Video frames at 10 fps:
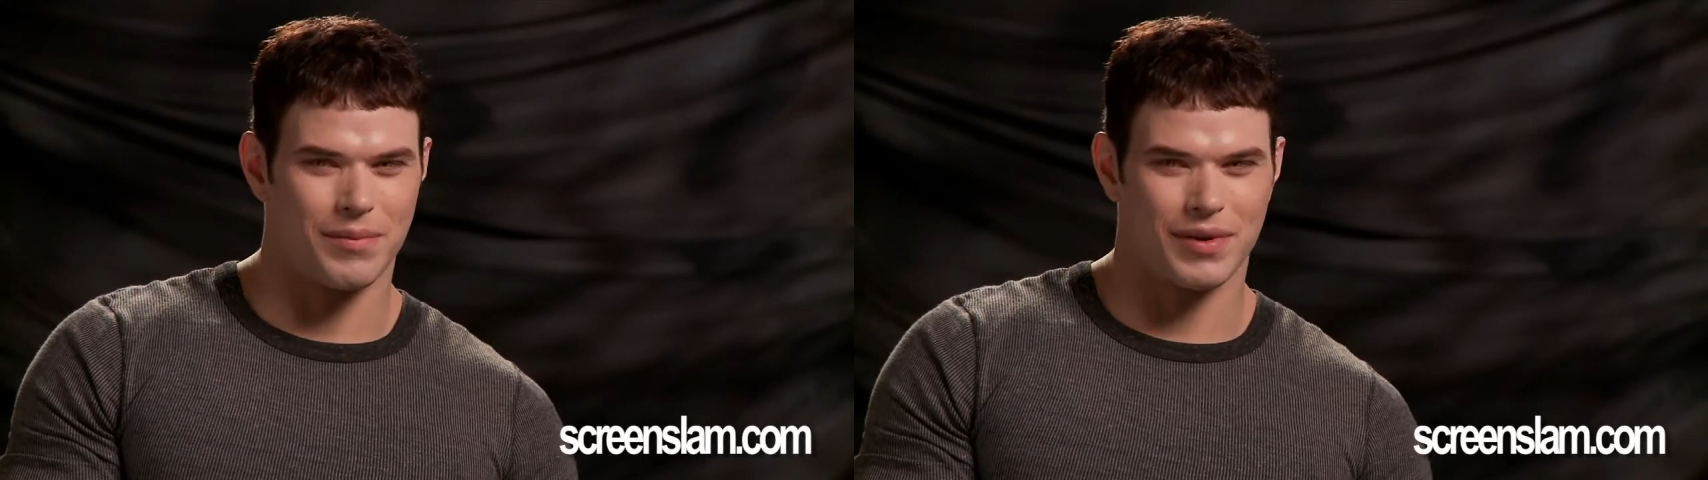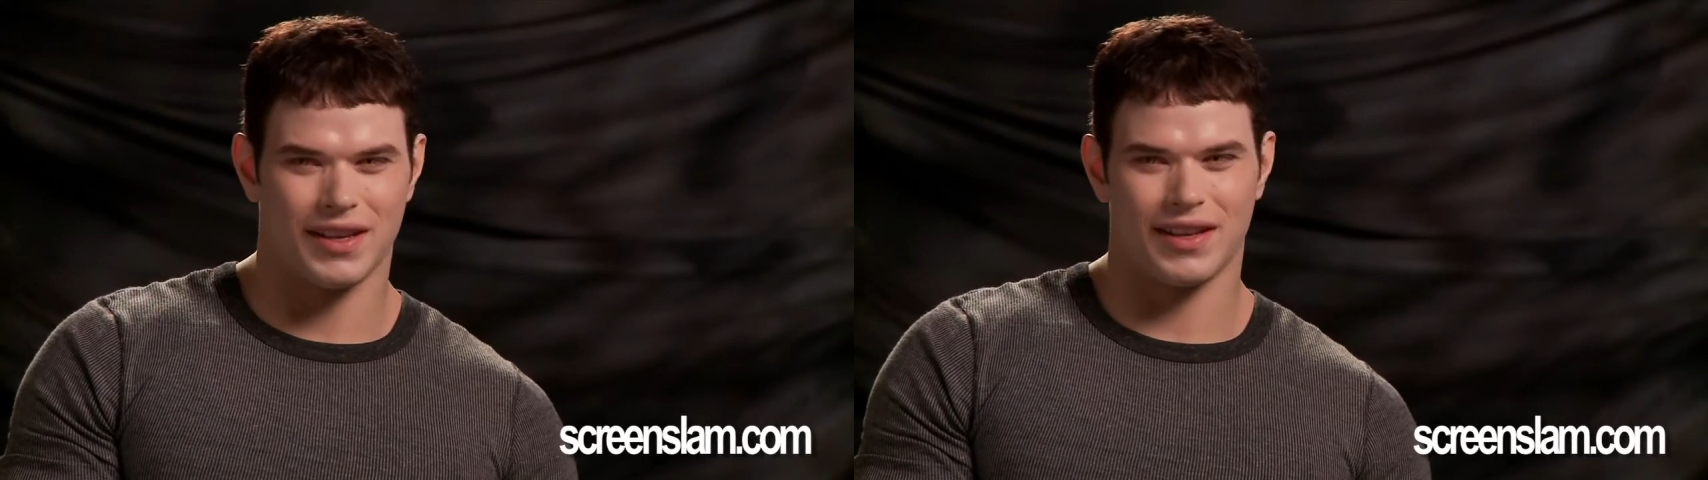
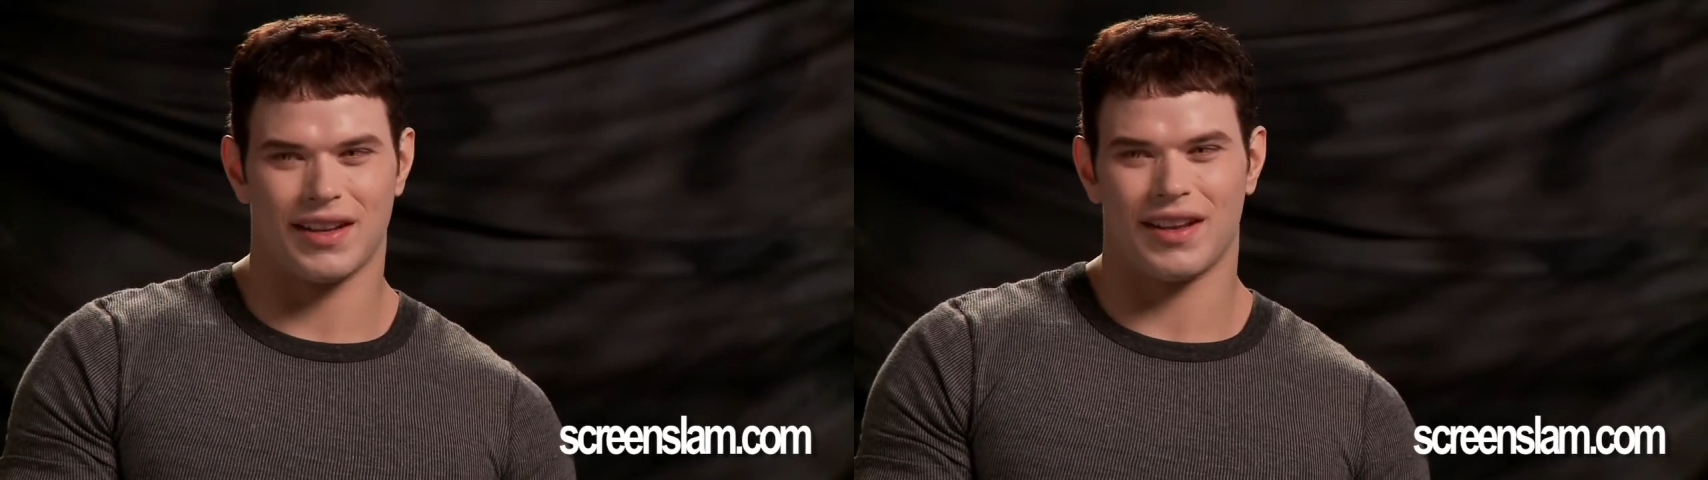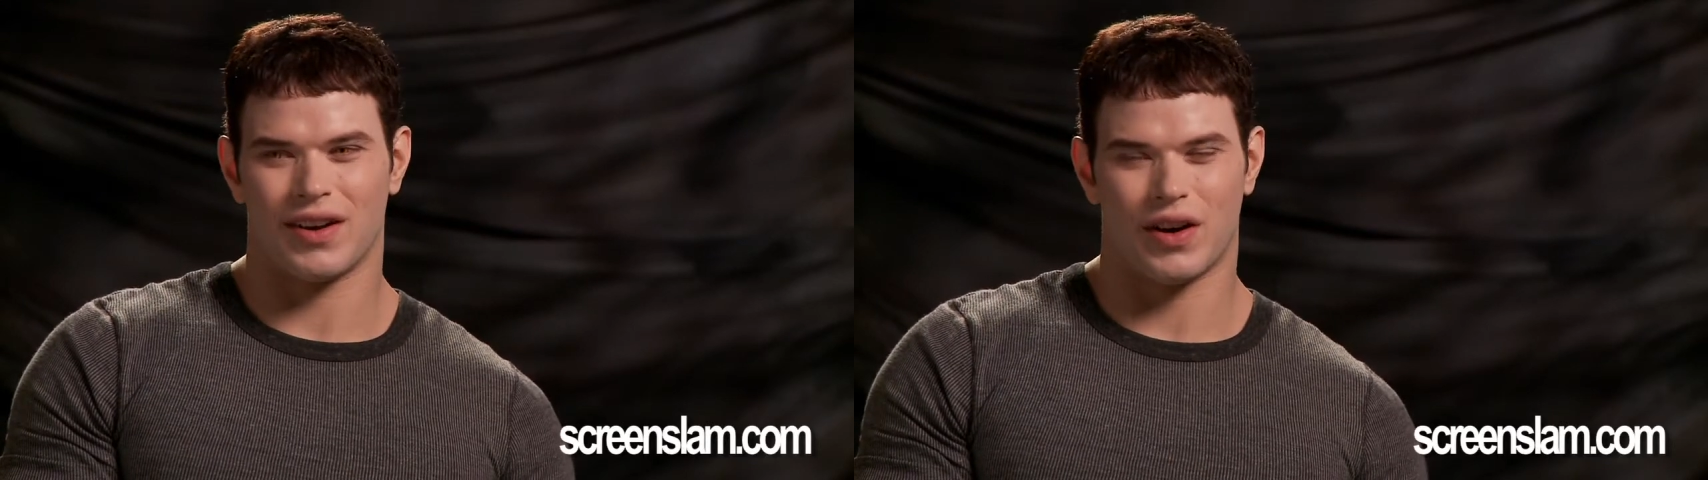But
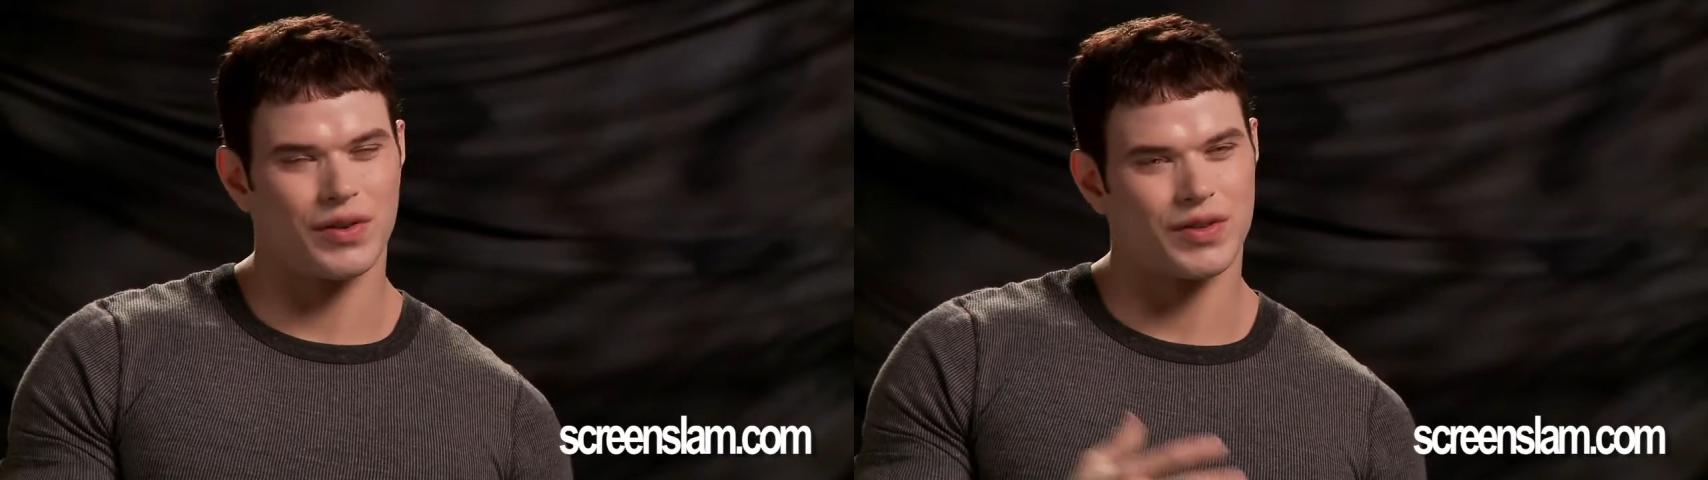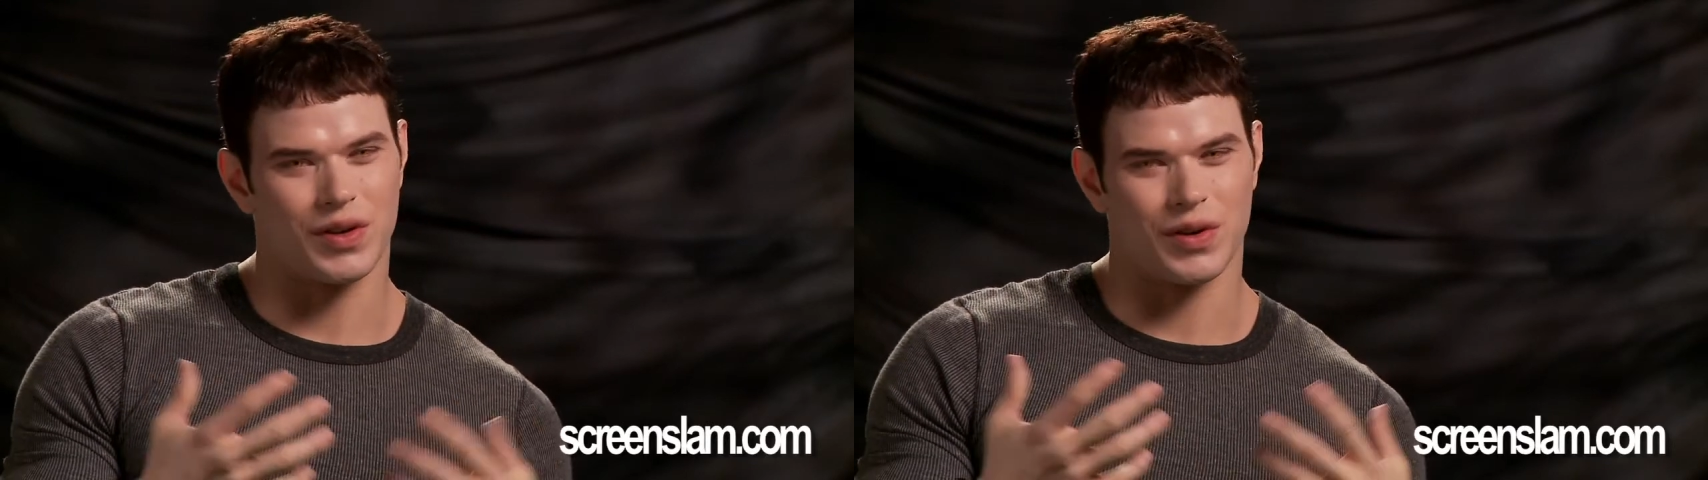then
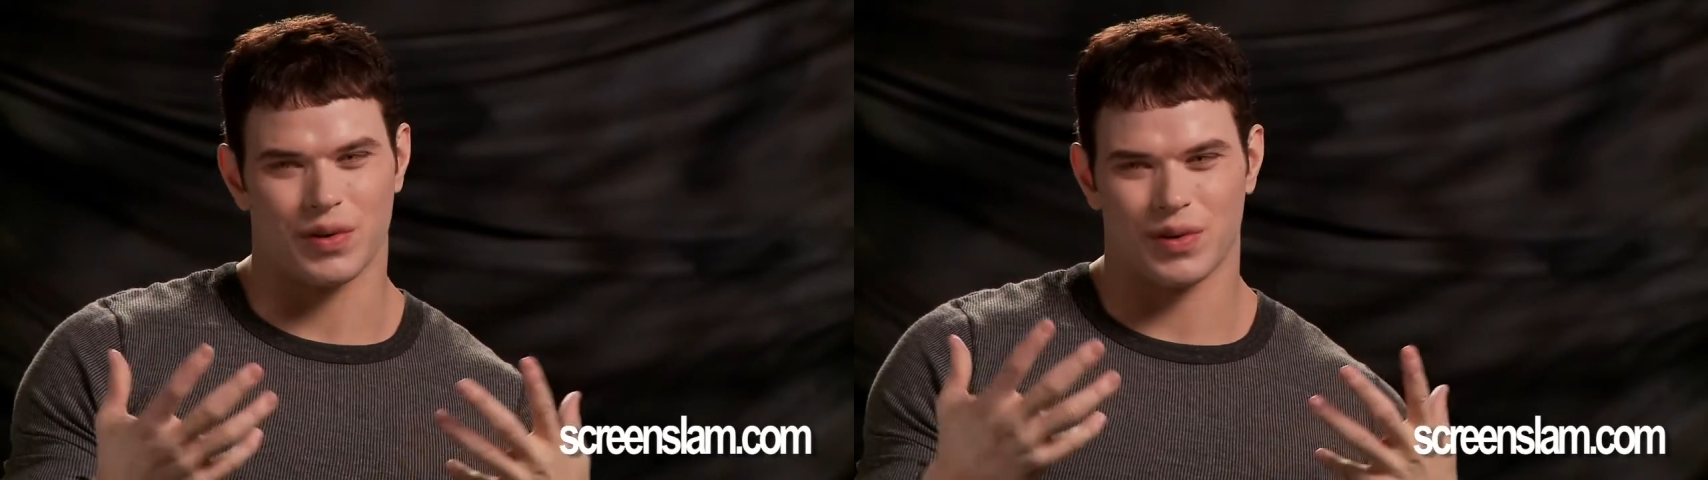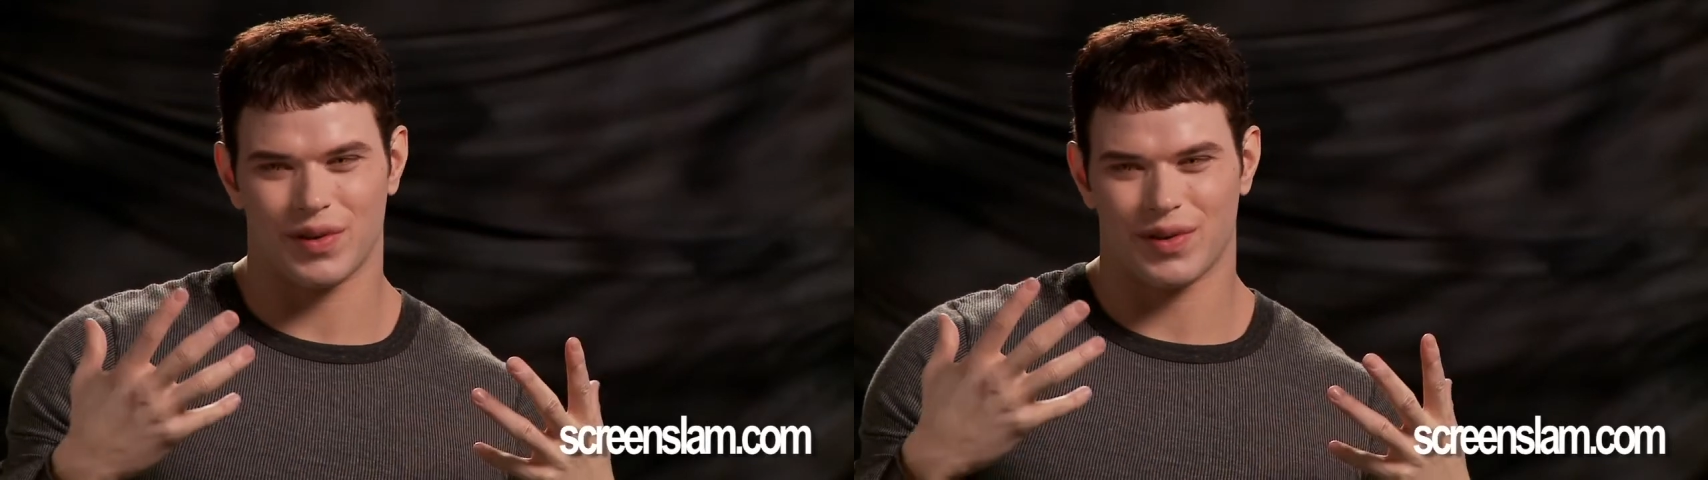also